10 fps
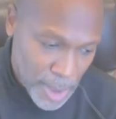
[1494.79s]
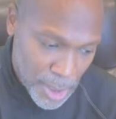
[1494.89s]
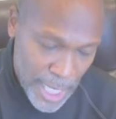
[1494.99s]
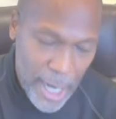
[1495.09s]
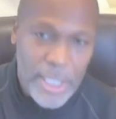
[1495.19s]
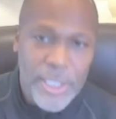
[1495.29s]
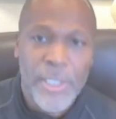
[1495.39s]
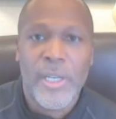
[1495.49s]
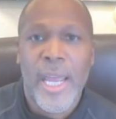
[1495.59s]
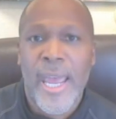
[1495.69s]

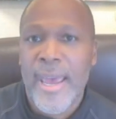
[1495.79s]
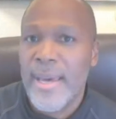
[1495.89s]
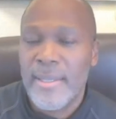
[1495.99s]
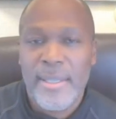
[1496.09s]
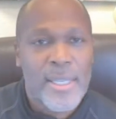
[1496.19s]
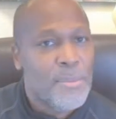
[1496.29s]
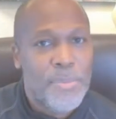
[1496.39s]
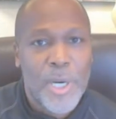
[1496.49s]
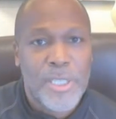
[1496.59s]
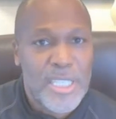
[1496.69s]
character and
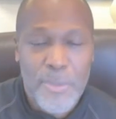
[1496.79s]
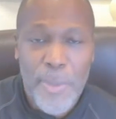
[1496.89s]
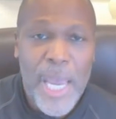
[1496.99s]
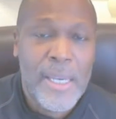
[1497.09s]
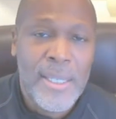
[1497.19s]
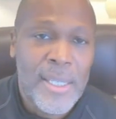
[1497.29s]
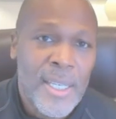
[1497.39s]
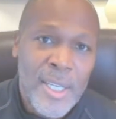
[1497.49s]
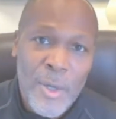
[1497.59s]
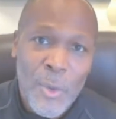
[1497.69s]
participate
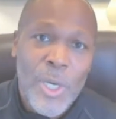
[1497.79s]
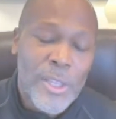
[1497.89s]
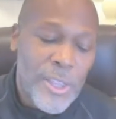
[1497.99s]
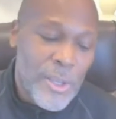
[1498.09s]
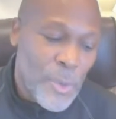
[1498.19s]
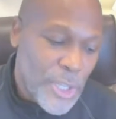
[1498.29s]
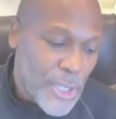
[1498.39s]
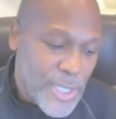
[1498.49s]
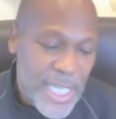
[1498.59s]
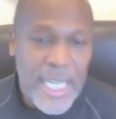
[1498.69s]
with
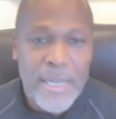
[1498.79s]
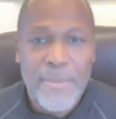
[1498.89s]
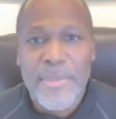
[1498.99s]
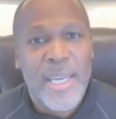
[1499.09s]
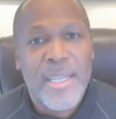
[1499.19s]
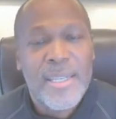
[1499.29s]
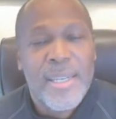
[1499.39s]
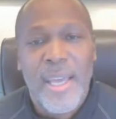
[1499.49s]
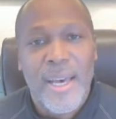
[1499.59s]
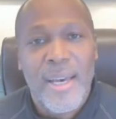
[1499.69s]
their teams and